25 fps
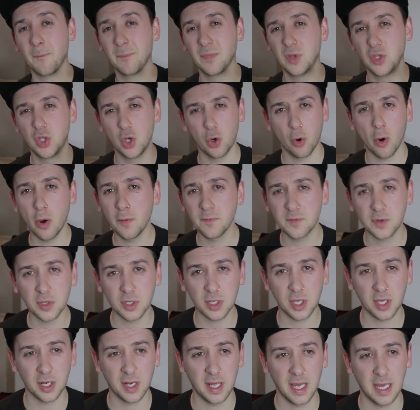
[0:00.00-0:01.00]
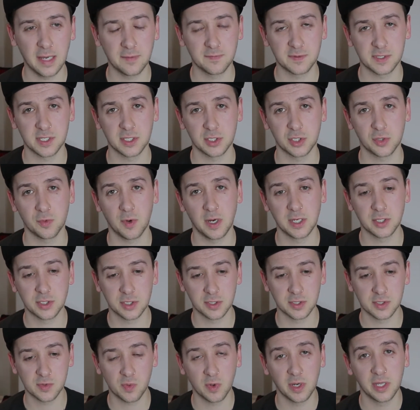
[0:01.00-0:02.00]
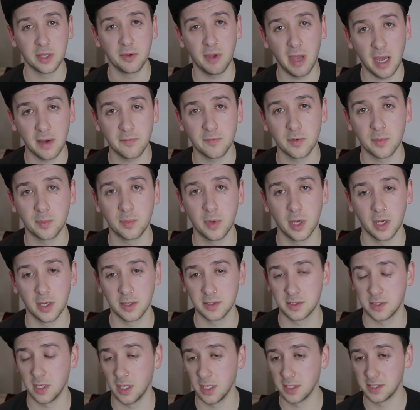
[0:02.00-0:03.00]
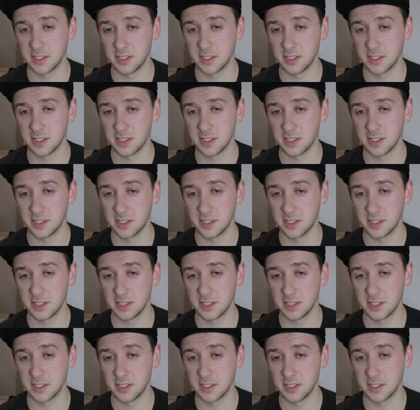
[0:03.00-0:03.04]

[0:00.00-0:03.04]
You're often going to have situations where you have a